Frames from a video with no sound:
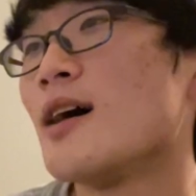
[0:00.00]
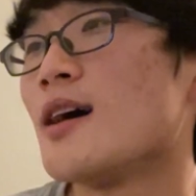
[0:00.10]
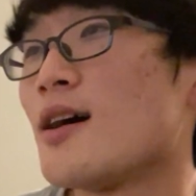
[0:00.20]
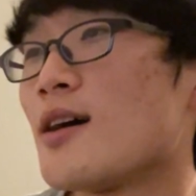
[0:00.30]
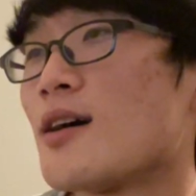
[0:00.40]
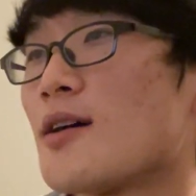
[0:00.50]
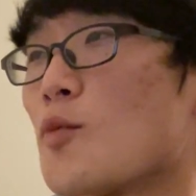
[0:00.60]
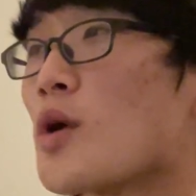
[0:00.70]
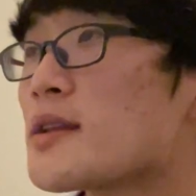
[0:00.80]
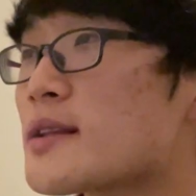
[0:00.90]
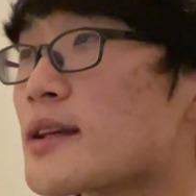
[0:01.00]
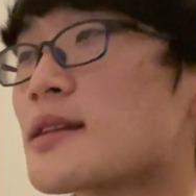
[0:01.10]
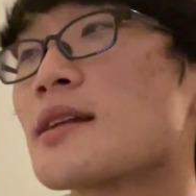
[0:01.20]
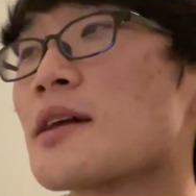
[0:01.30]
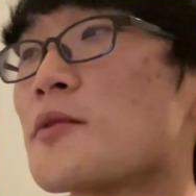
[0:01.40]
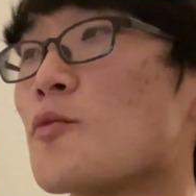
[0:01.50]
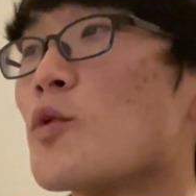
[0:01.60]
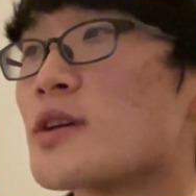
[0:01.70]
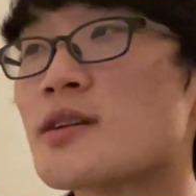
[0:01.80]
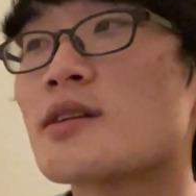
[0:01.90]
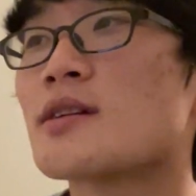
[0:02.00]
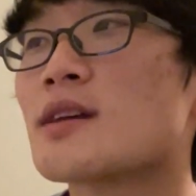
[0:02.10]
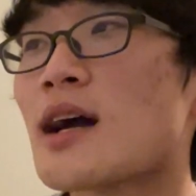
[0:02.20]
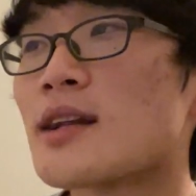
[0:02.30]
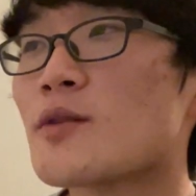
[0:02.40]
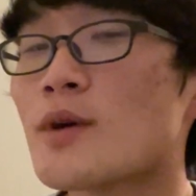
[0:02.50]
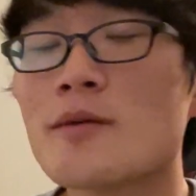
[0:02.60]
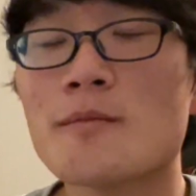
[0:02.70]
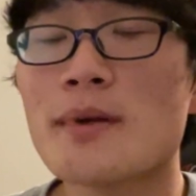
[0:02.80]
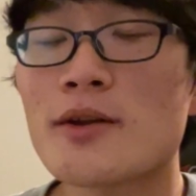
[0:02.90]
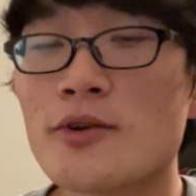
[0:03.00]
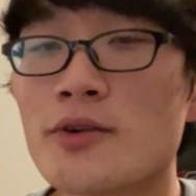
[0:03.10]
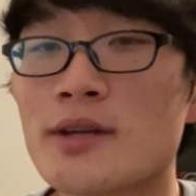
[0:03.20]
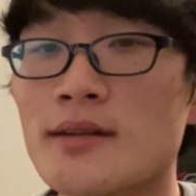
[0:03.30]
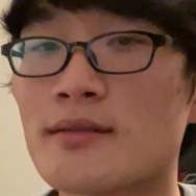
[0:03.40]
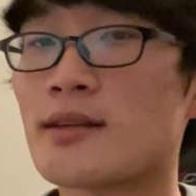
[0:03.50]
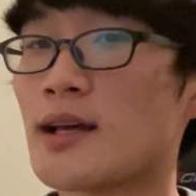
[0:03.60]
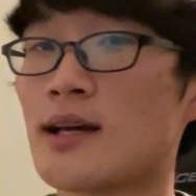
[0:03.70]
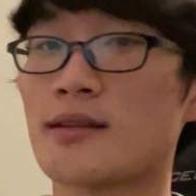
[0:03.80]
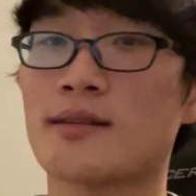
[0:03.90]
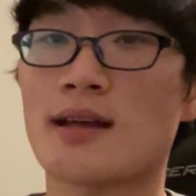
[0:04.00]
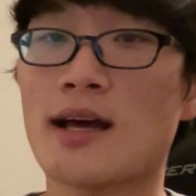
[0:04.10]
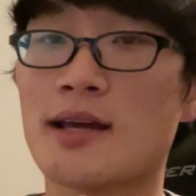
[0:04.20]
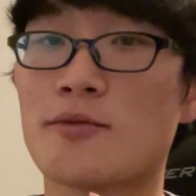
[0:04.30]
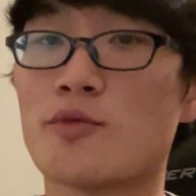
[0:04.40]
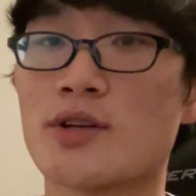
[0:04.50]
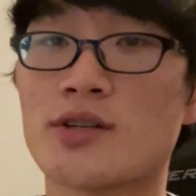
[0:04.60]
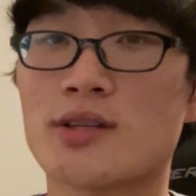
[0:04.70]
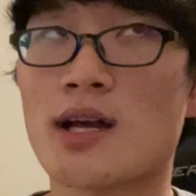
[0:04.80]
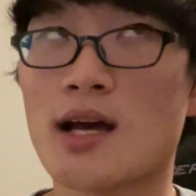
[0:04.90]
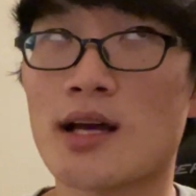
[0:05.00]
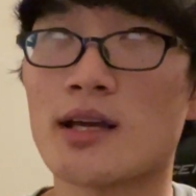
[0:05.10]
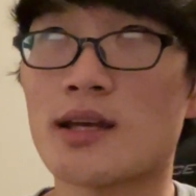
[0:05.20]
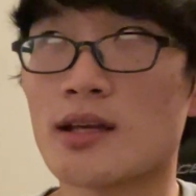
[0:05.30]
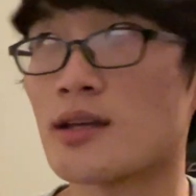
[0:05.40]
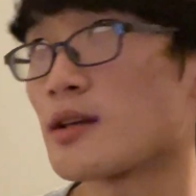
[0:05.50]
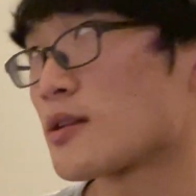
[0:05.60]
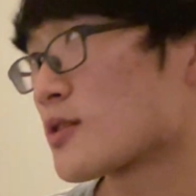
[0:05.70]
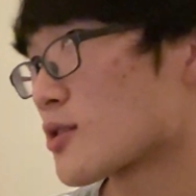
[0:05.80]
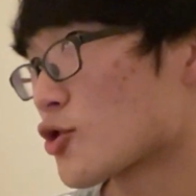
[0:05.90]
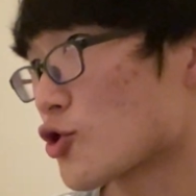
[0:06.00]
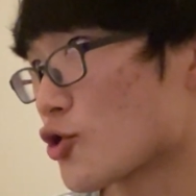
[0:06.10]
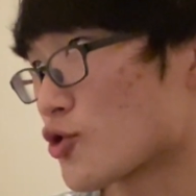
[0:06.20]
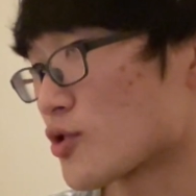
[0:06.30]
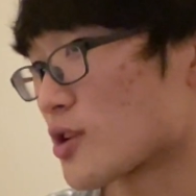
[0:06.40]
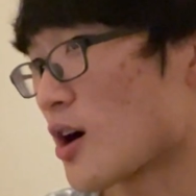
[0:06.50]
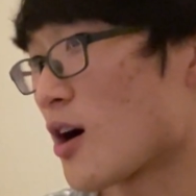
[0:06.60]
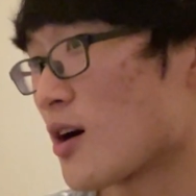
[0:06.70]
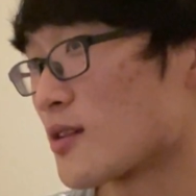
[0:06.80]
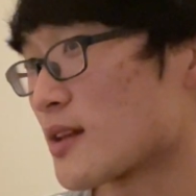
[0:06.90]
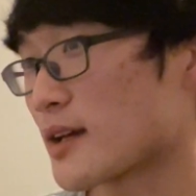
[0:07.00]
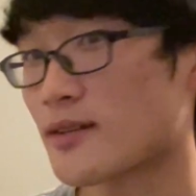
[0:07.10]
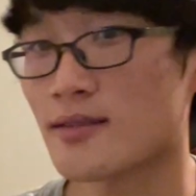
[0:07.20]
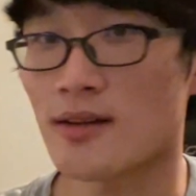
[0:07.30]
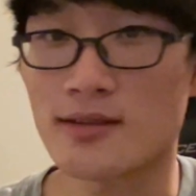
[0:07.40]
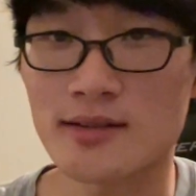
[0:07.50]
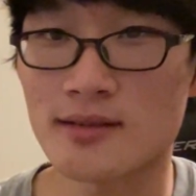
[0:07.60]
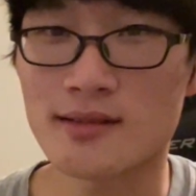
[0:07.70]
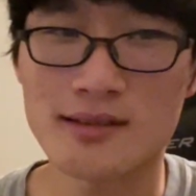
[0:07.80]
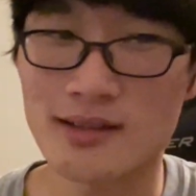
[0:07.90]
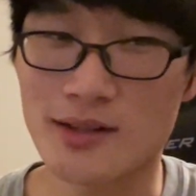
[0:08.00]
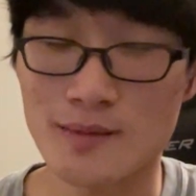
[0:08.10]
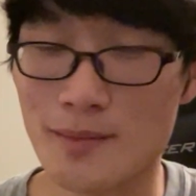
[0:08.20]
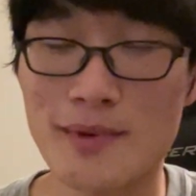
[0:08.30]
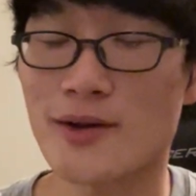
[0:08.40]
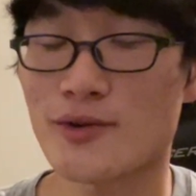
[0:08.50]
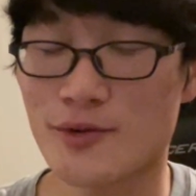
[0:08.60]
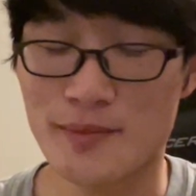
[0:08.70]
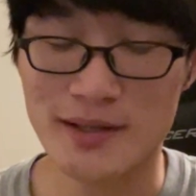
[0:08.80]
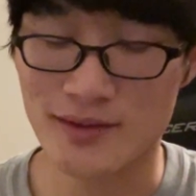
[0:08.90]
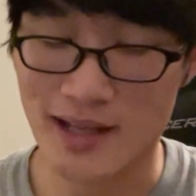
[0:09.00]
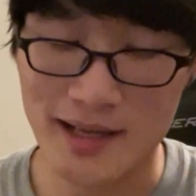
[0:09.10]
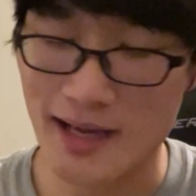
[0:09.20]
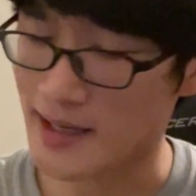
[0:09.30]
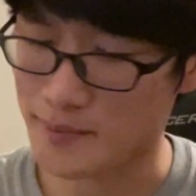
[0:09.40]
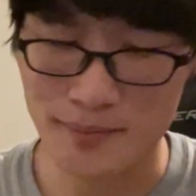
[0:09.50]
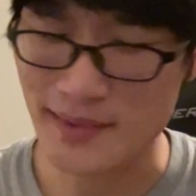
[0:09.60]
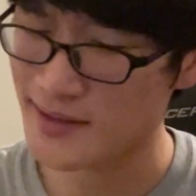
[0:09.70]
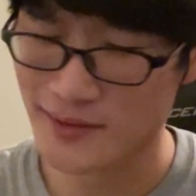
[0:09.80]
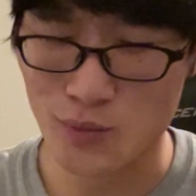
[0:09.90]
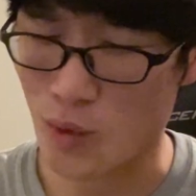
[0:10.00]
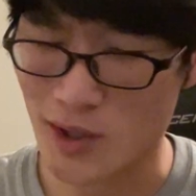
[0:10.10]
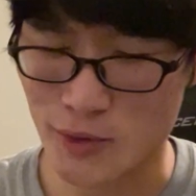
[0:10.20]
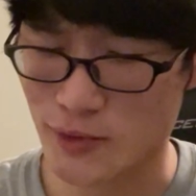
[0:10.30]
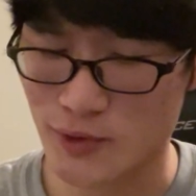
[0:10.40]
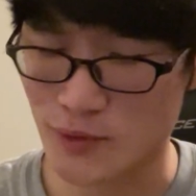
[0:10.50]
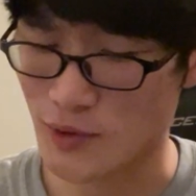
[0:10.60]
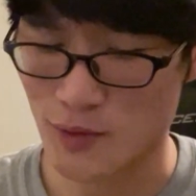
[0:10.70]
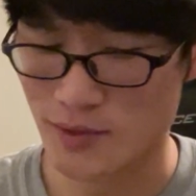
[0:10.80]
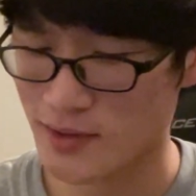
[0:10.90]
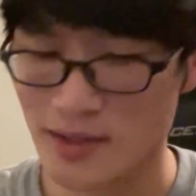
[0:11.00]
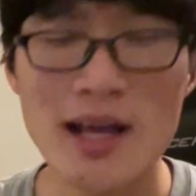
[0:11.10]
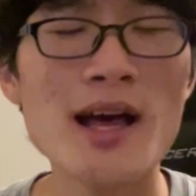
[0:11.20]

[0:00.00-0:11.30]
One thing that I wish kind of went better is that I wish I turned on like sudden a little bit better, because I missed 1 or 2 notes